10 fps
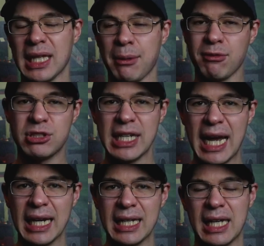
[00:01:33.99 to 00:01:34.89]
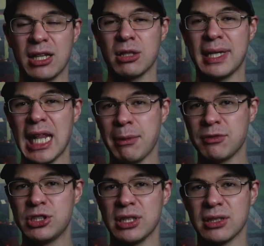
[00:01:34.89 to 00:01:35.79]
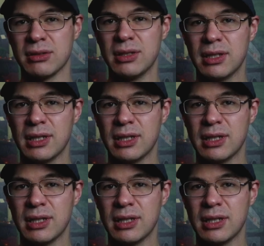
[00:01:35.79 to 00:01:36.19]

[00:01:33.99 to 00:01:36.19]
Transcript: by the name of Jack and another by the name of Jill.